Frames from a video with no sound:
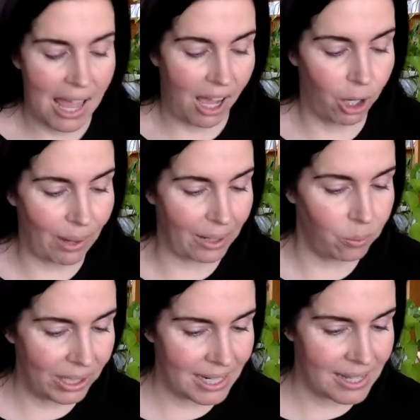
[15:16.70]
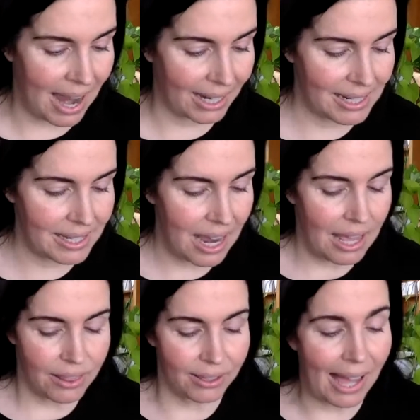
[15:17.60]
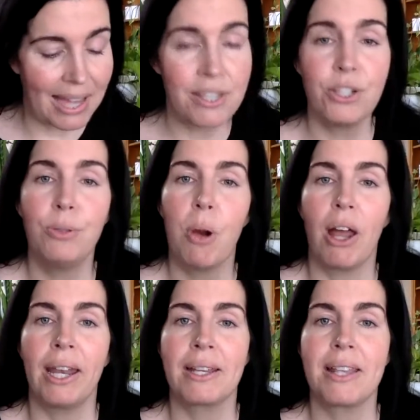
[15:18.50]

All right, what is next? The last 2 products